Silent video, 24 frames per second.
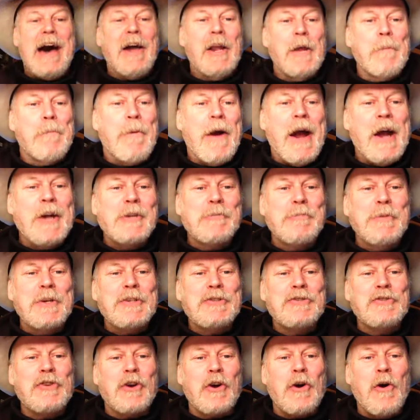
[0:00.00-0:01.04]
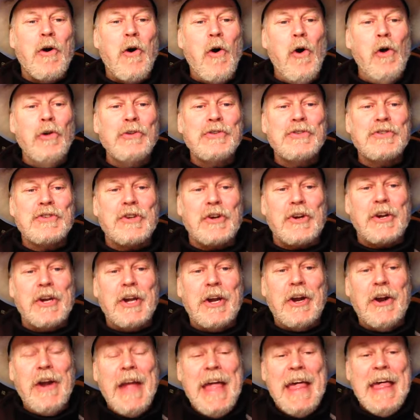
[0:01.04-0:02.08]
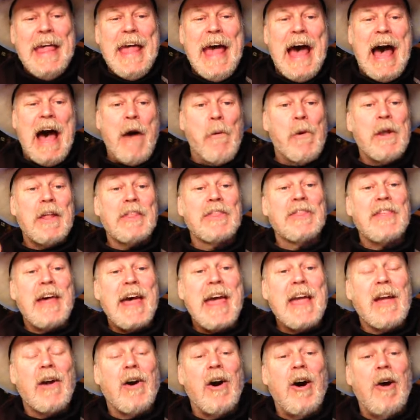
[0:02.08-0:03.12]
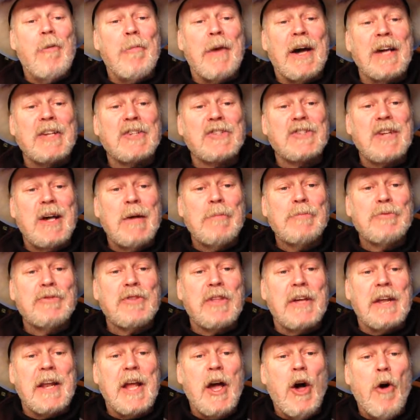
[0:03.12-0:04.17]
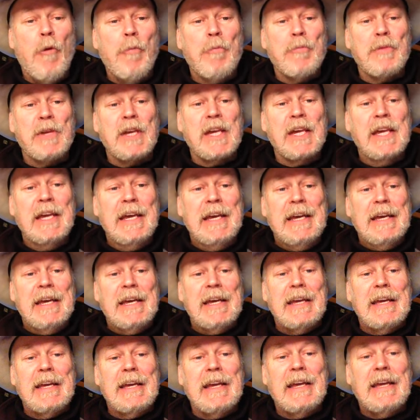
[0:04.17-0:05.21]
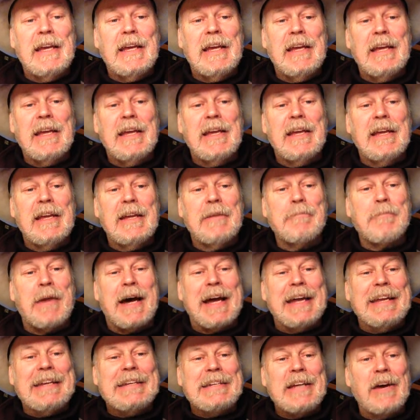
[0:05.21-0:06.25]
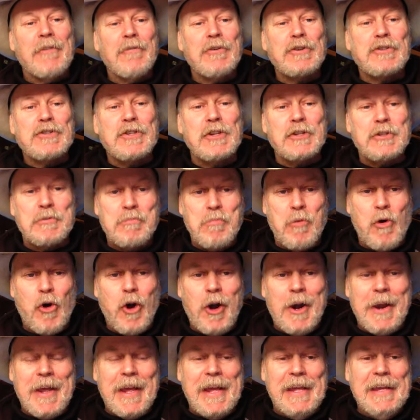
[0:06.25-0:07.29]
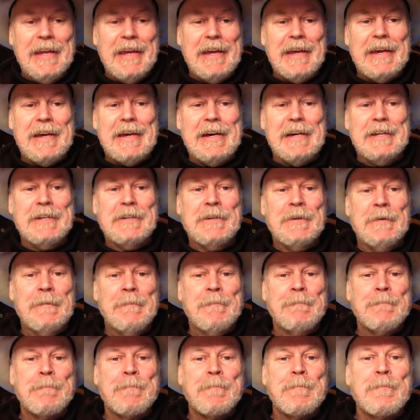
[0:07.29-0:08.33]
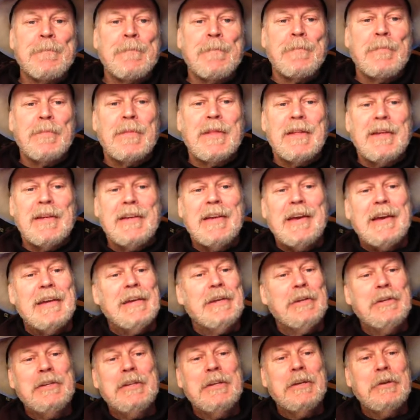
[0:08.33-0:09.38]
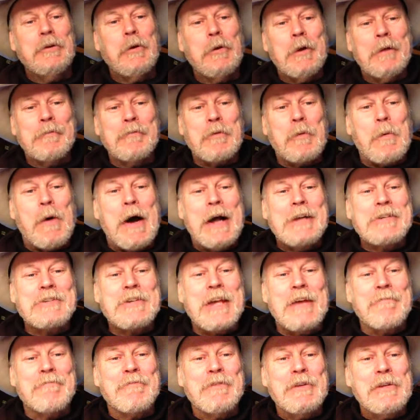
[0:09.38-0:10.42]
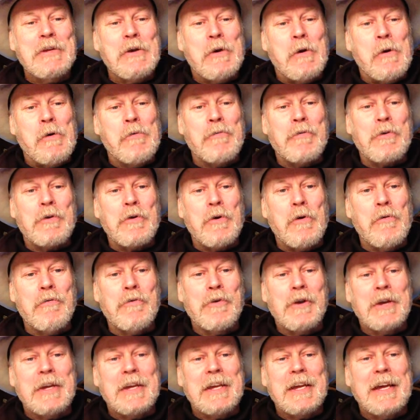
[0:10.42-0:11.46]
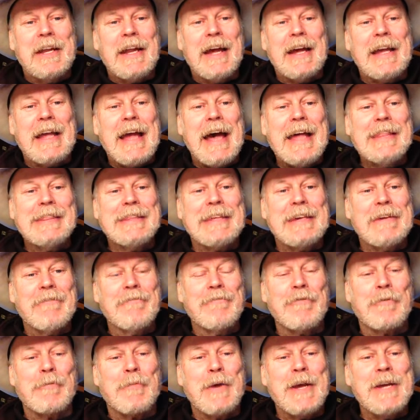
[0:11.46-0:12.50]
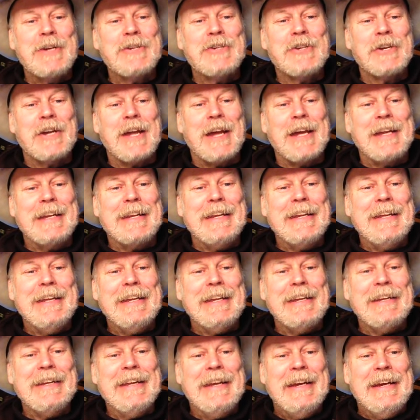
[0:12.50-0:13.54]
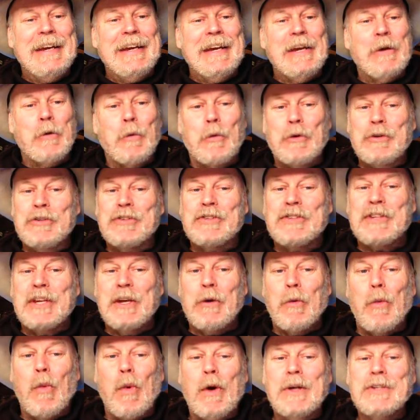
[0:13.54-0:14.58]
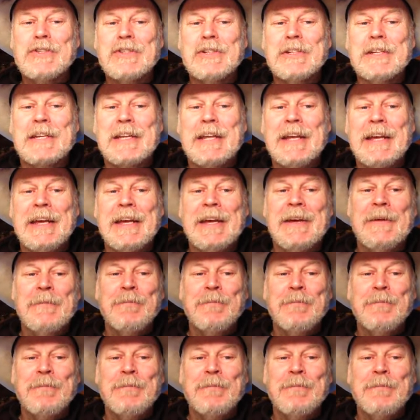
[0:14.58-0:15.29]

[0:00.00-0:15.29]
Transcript: Howdy Pards, Mr. Holster here. I want to thank all my subs that helped me in my endeavors this morning. And yeah, you don't have to watch that video over and over again. I got the information I needed. I wasn't